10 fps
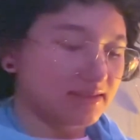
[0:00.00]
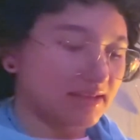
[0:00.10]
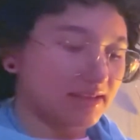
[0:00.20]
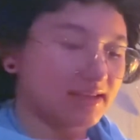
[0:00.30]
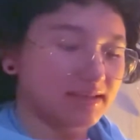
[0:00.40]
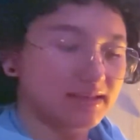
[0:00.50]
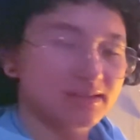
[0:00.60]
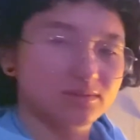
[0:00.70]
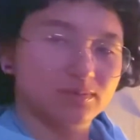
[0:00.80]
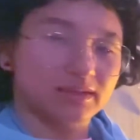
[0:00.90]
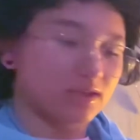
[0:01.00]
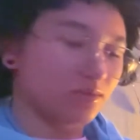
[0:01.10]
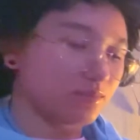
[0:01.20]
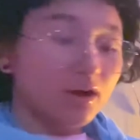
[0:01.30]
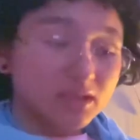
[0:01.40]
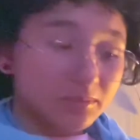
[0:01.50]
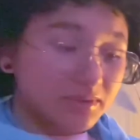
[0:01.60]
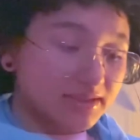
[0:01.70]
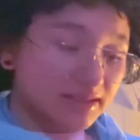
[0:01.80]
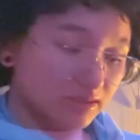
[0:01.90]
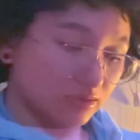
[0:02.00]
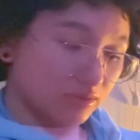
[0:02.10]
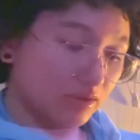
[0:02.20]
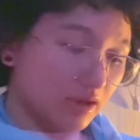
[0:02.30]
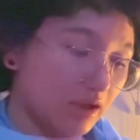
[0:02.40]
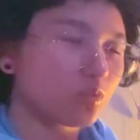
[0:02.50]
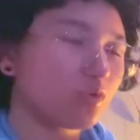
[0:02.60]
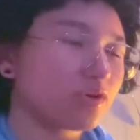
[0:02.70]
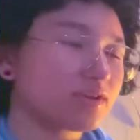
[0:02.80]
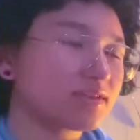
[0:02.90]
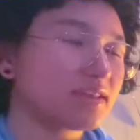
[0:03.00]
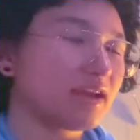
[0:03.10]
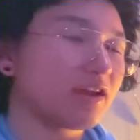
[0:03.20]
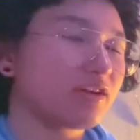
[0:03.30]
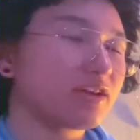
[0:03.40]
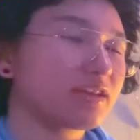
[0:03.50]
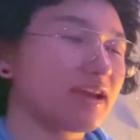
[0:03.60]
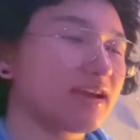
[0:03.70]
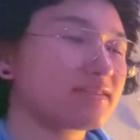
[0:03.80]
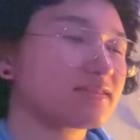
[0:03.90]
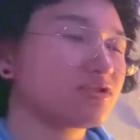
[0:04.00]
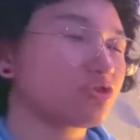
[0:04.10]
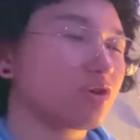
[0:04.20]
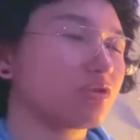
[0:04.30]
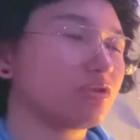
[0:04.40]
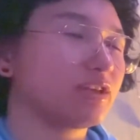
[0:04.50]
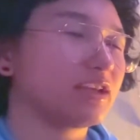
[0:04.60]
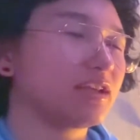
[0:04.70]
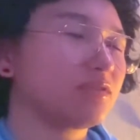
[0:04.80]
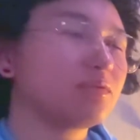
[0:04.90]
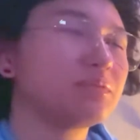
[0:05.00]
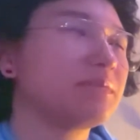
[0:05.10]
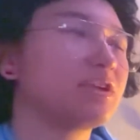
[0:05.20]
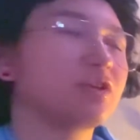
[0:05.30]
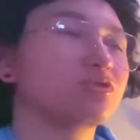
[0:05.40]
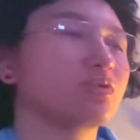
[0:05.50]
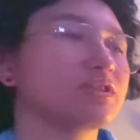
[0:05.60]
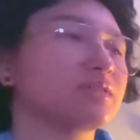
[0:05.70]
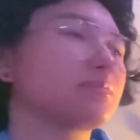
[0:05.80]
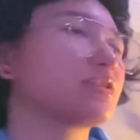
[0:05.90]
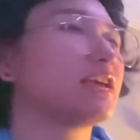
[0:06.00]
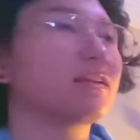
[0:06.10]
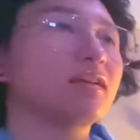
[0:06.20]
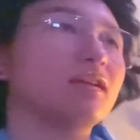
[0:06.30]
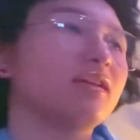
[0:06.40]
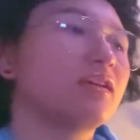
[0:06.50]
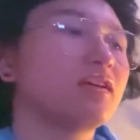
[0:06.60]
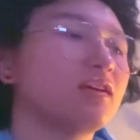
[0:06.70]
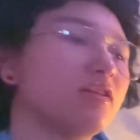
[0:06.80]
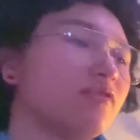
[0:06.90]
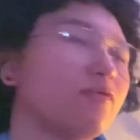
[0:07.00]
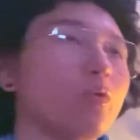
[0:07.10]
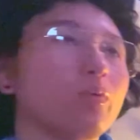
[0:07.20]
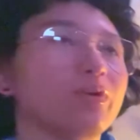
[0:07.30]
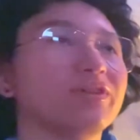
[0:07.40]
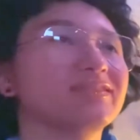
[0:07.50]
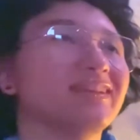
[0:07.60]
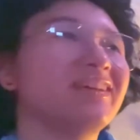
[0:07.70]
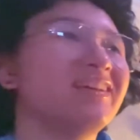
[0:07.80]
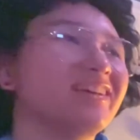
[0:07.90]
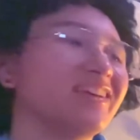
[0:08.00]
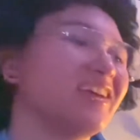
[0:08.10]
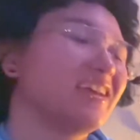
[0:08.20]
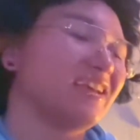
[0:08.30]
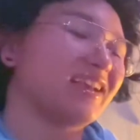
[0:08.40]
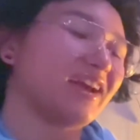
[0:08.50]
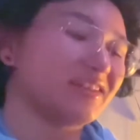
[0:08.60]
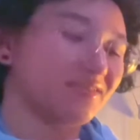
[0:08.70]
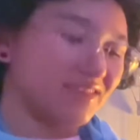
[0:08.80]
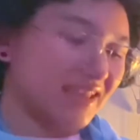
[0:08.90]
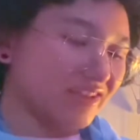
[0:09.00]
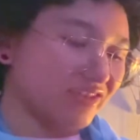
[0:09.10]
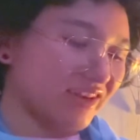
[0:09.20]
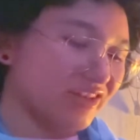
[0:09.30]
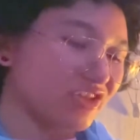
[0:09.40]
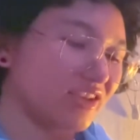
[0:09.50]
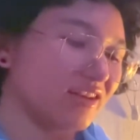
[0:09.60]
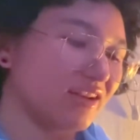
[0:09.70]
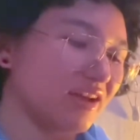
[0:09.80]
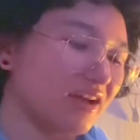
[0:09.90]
He's really cute. On top of this hill, towards the area that has the jungle in it, well, maybe not towards it, but like forwards, kind of in that direction,